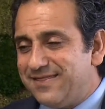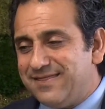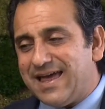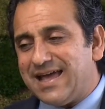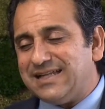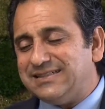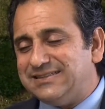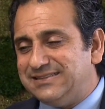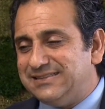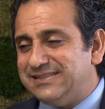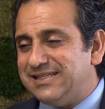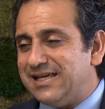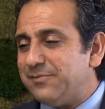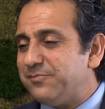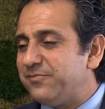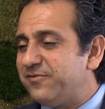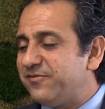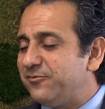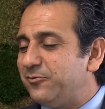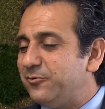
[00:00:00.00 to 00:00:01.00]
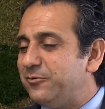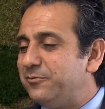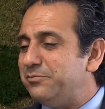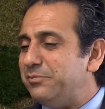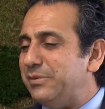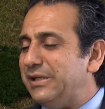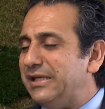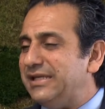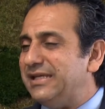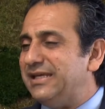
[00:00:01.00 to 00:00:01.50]
that depthful
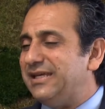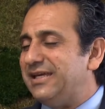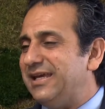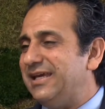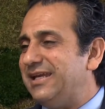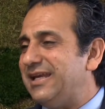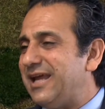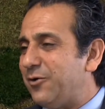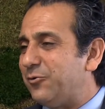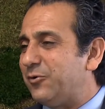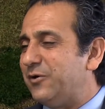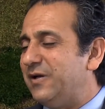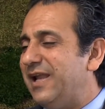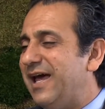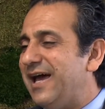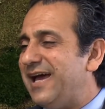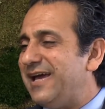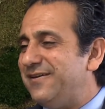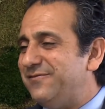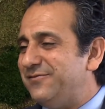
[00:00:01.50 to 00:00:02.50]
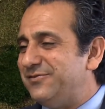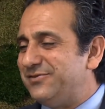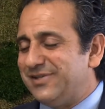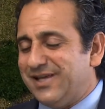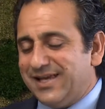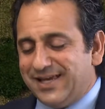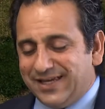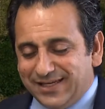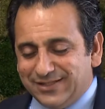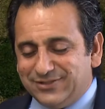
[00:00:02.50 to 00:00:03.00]
meaning in our lives,
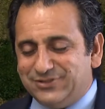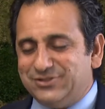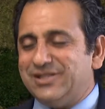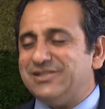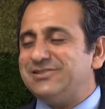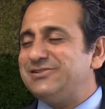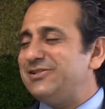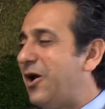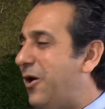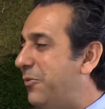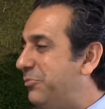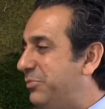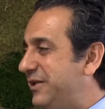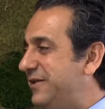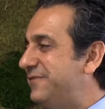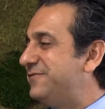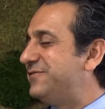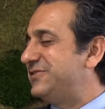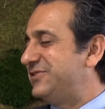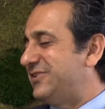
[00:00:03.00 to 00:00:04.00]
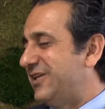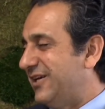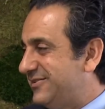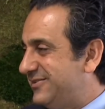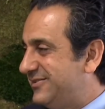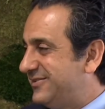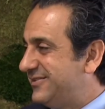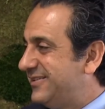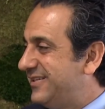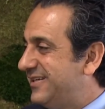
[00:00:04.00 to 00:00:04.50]
it just uplifts
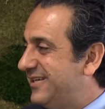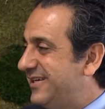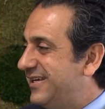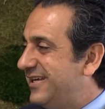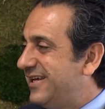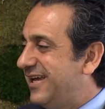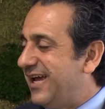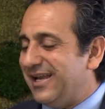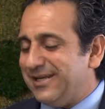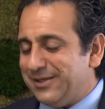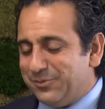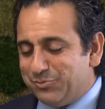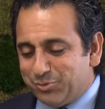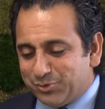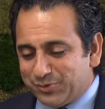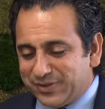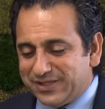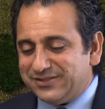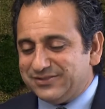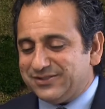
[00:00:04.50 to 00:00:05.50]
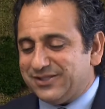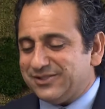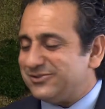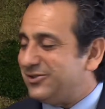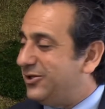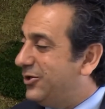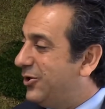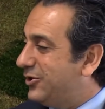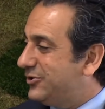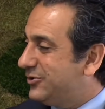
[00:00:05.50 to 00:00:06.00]
us. Right. And it brings us
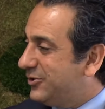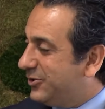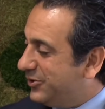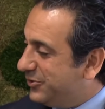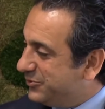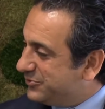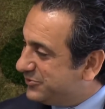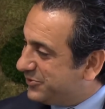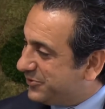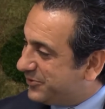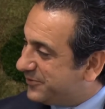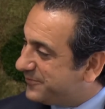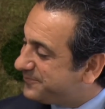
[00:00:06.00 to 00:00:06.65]
a lot closer.